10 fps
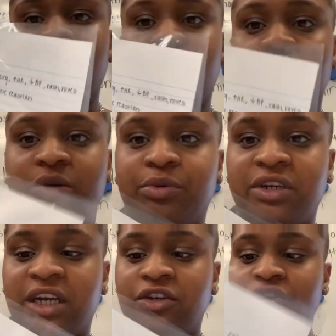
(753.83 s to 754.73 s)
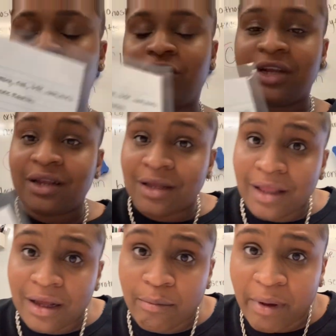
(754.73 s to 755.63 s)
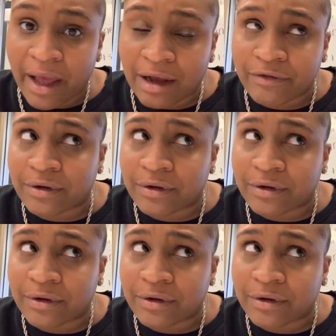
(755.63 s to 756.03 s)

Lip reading: sheet protectors, you can get like a pack for